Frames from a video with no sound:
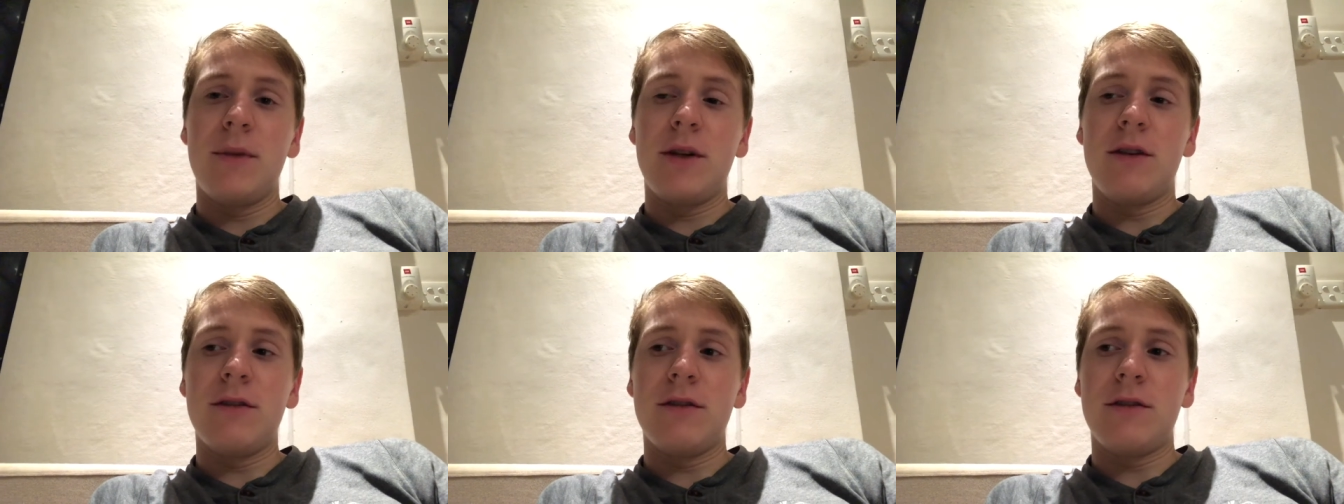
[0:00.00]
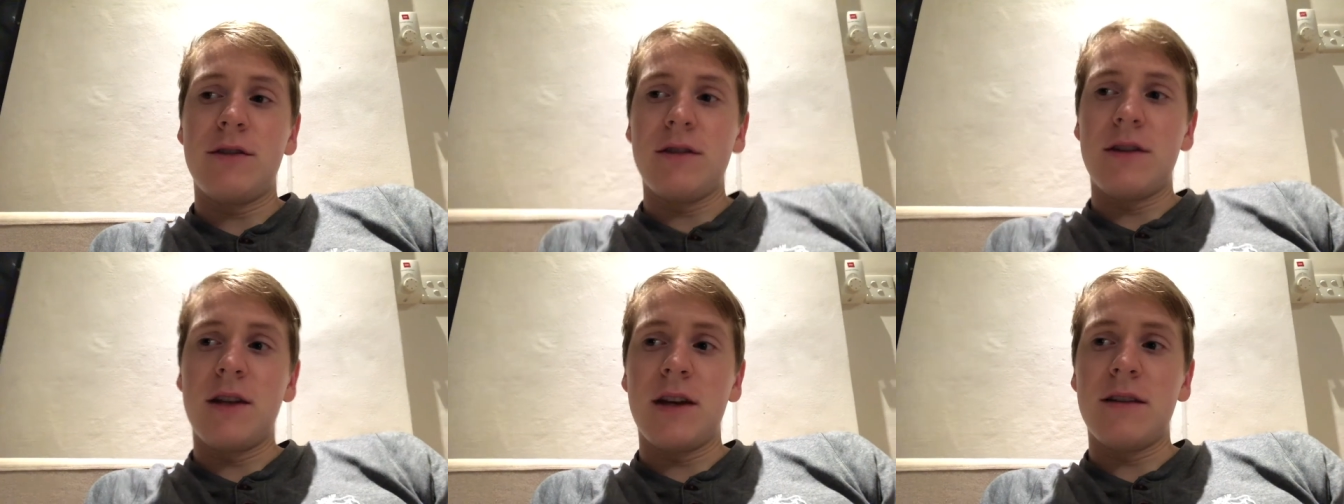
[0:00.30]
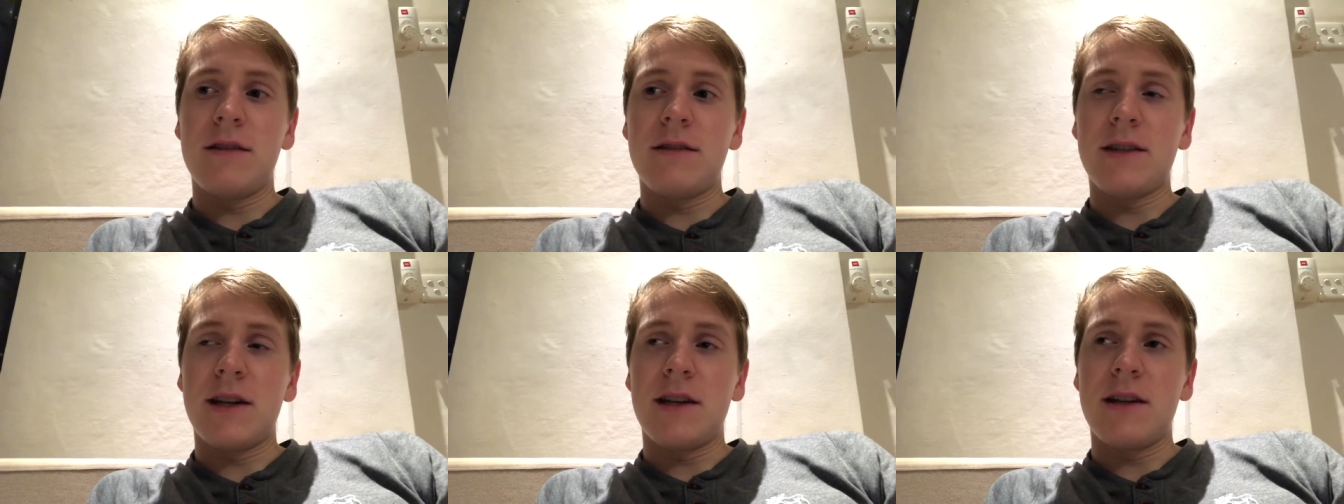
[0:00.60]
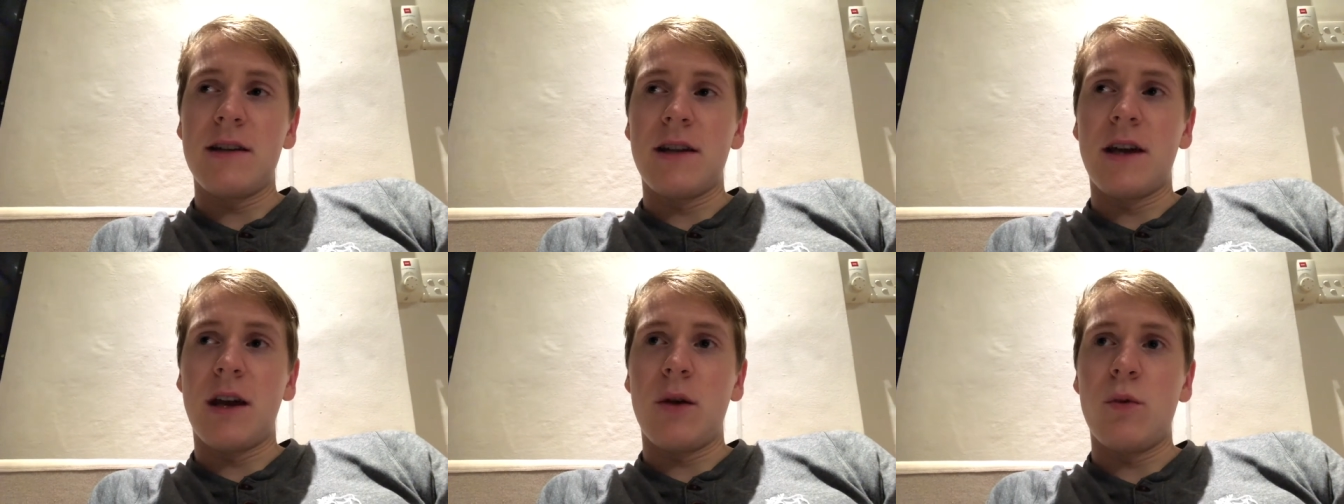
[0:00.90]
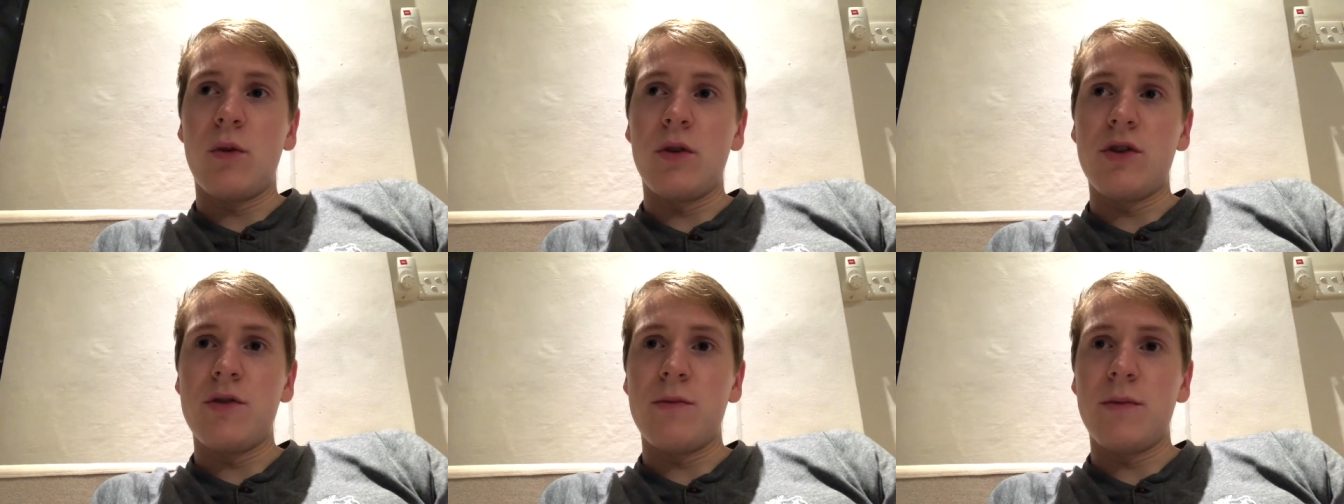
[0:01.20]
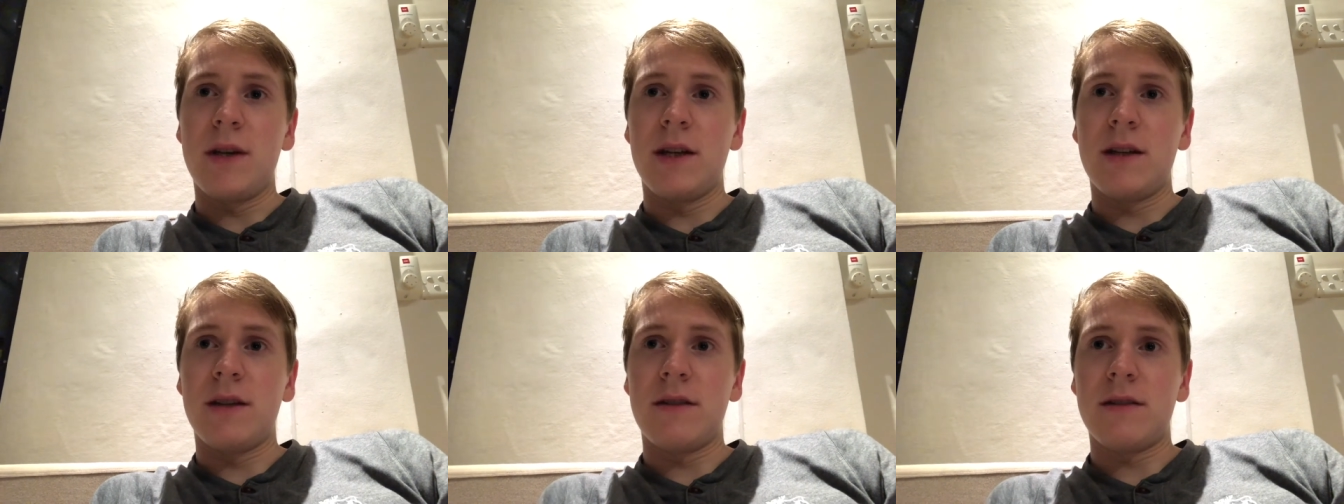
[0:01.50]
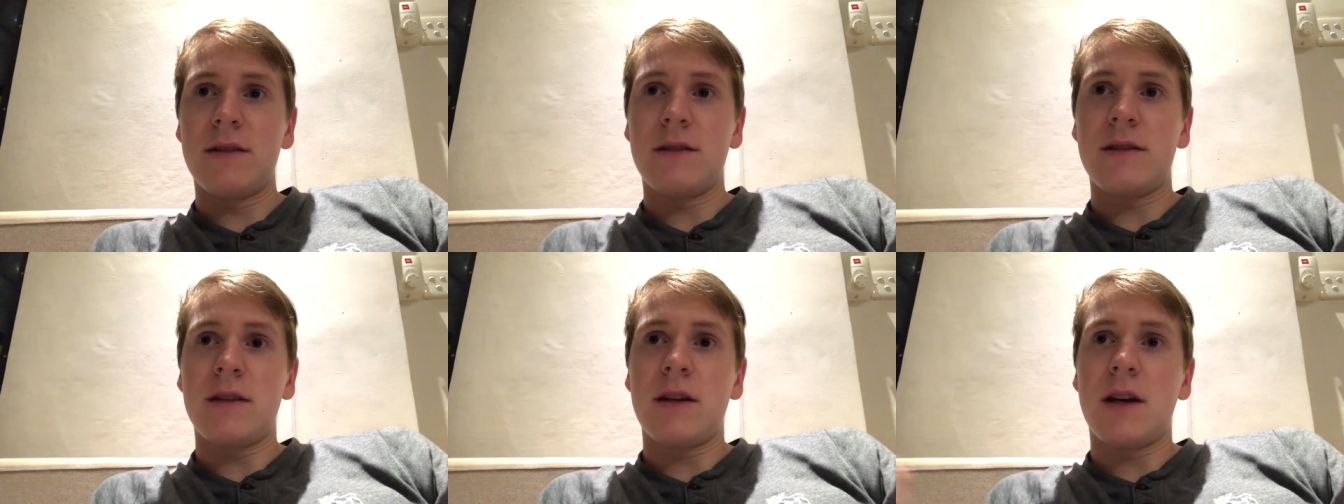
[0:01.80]
because today's Saturday, which
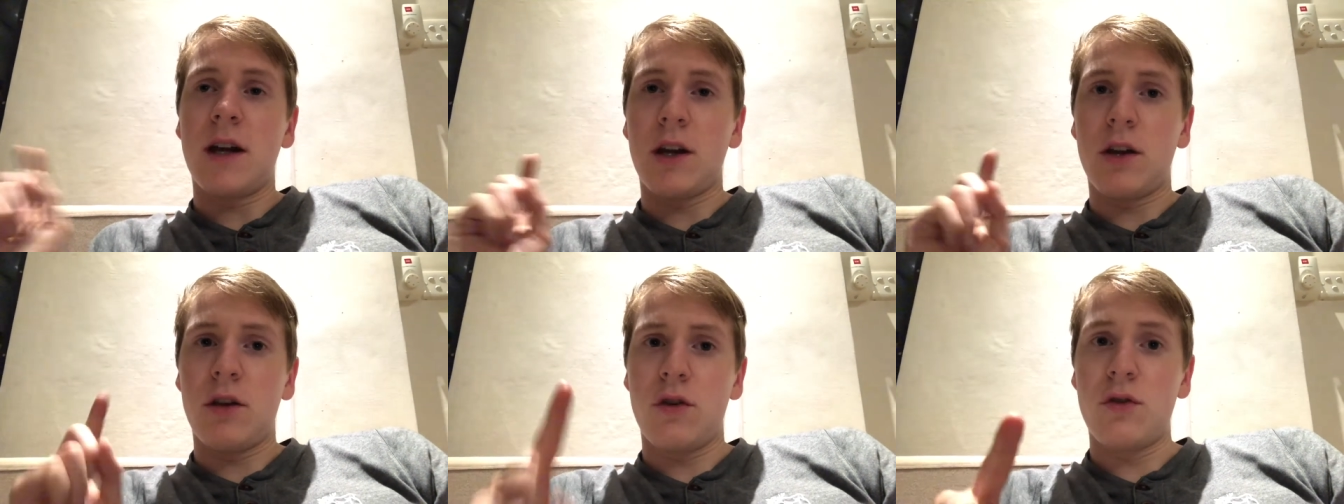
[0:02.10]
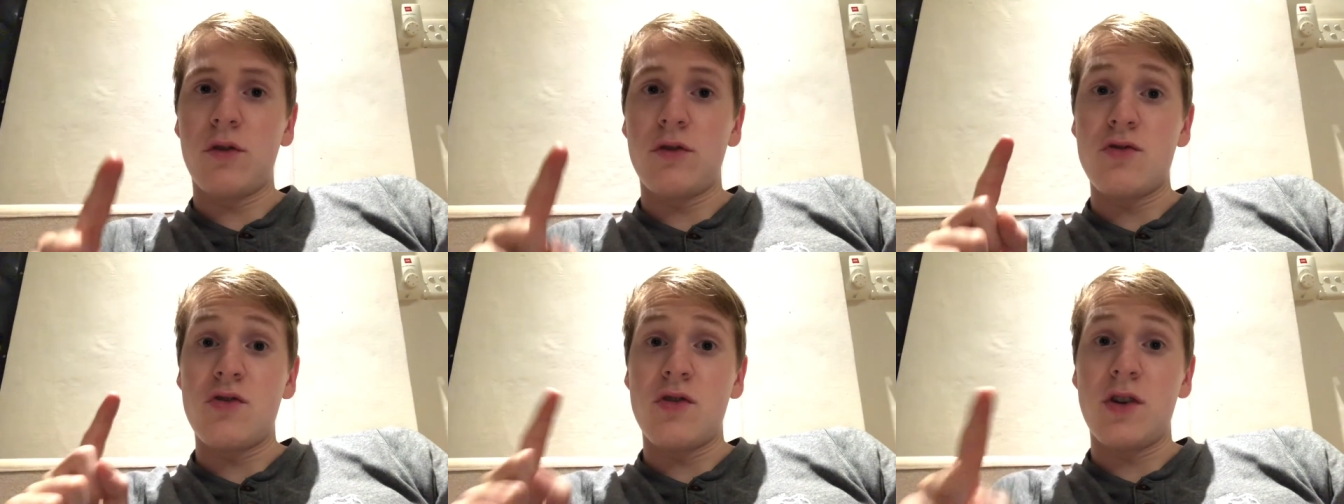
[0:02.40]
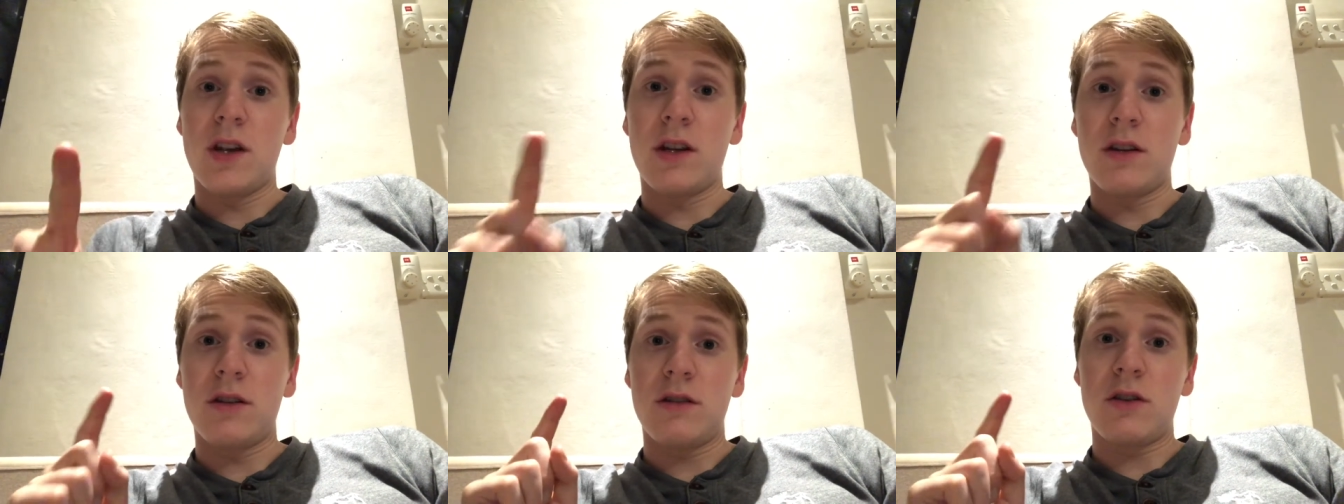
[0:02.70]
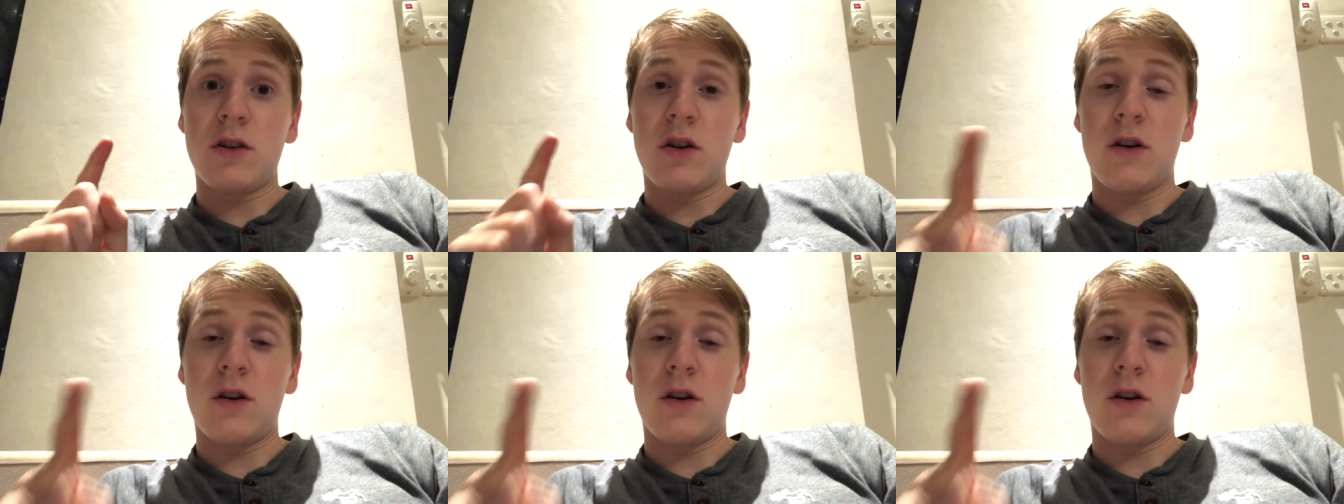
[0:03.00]
means I could drink